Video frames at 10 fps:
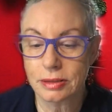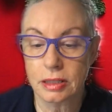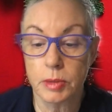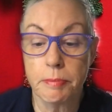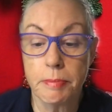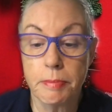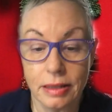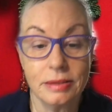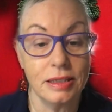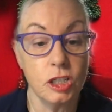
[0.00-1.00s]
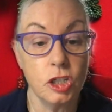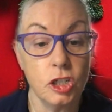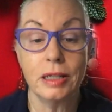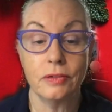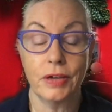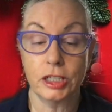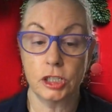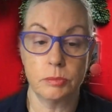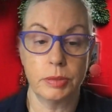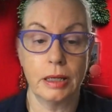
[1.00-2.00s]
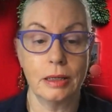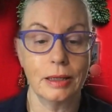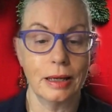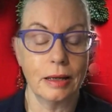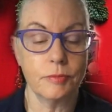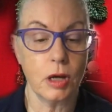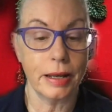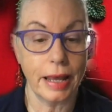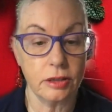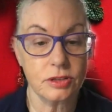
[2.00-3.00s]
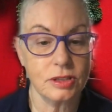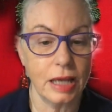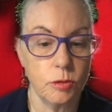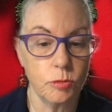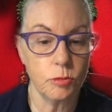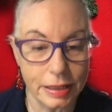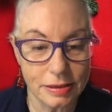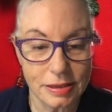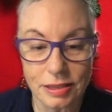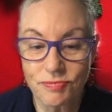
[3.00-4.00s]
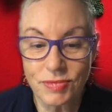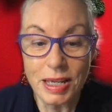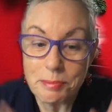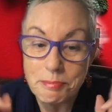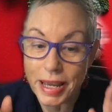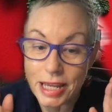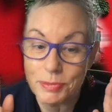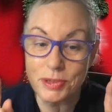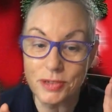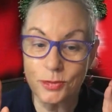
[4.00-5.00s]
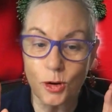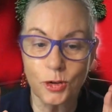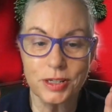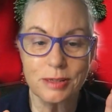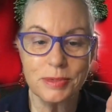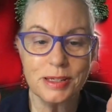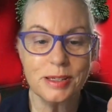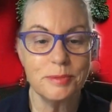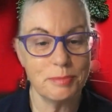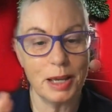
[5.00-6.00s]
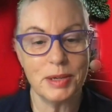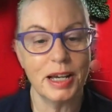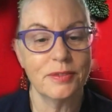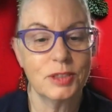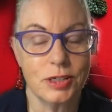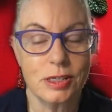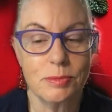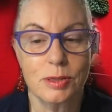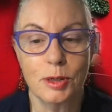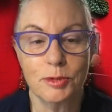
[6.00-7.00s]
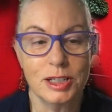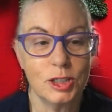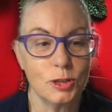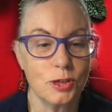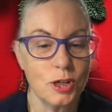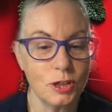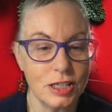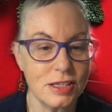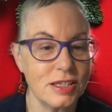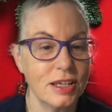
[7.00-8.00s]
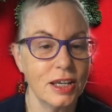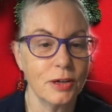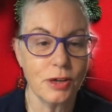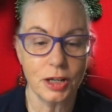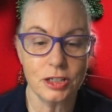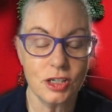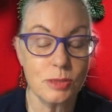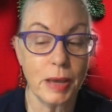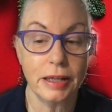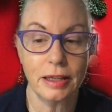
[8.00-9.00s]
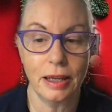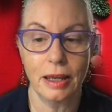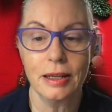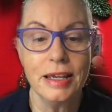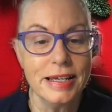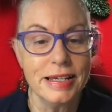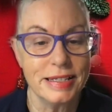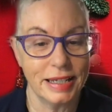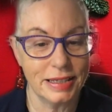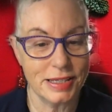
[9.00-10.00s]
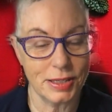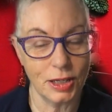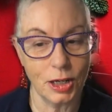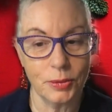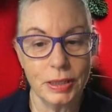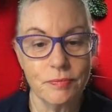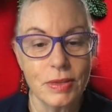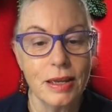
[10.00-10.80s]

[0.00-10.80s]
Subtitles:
some amazing new innovation being announced and released, maybe before Christmas, maybe after Christmas, not really sure. Tonya, the CEO, I know she's mad keen to get this thing going,